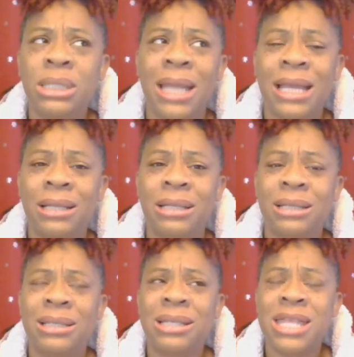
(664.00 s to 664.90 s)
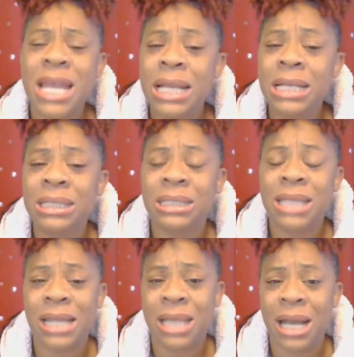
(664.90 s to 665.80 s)
like things
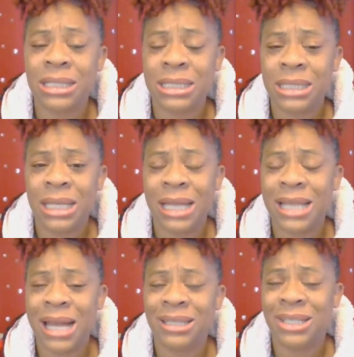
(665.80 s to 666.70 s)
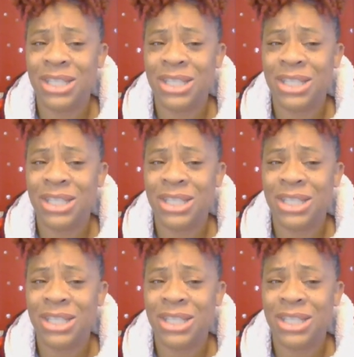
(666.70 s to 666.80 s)
that doctors say, like Dr.